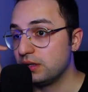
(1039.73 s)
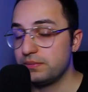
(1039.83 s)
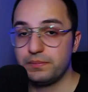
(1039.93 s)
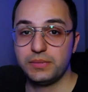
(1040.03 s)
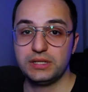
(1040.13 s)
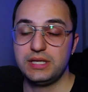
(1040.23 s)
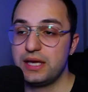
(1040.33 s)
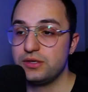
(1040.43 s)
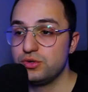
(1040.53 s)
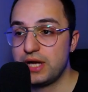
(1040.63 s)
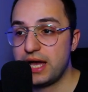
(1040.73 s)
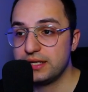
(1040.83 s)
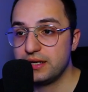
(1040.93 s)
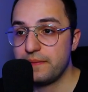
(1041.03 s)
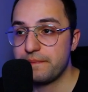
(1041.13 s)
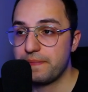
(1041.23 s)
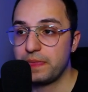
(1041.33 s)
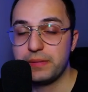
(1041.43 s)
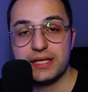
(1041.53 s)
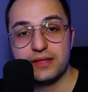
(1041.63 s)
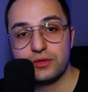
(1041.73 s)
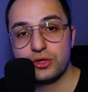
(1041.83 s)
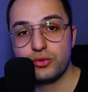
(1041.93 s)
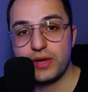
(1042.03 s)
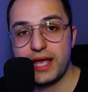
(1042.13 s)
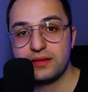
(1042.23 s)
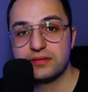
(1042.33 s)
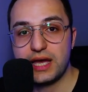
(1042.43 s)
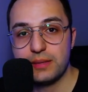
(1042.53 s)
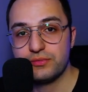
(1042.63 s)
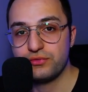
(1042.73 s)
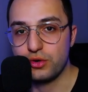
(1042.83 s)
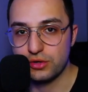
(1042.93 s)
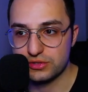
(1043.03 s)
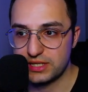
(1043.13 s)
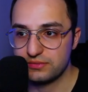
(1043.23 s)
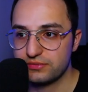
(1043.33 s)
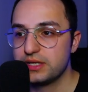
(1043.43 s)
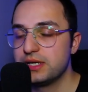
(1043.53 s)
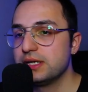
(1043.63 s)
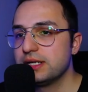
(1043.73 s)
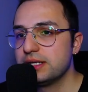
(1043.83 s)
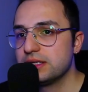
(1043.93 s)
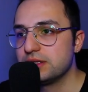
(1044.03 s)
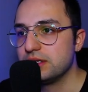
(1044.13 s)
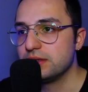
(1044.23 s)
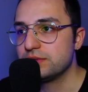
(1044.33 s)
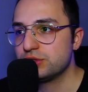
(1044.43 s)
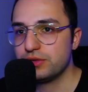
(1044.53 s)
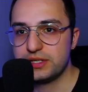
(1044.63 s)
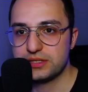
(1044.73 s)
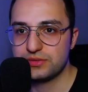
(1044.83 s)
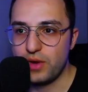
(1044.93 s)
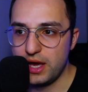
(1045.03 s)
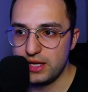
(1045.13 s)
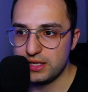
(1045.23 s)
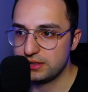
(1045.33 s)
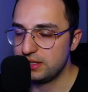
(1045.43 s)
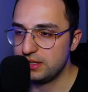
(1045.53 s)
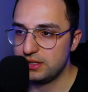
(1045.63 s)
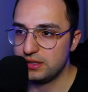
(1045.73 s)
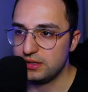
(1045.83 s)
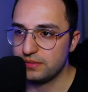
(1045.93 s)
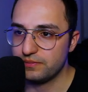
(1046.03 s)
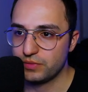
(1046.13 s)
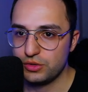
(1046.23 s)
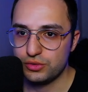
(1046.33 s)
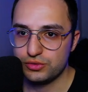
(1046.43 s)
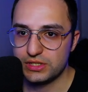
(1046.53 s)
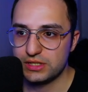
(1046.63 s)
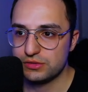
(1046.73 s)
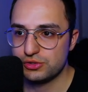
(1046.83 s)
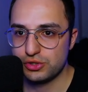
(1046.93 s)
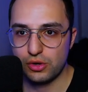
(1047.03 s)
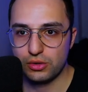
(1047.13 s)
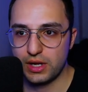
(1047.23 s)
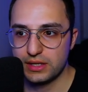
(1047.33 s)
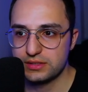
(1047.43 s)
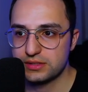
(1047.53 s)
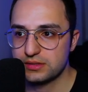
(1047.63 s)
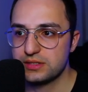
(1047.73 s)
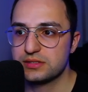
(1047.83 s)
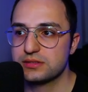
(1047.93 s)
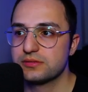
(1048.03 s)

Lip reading: But yeah, you kinda begin to create time for yourself. So this is why the using shortcuts is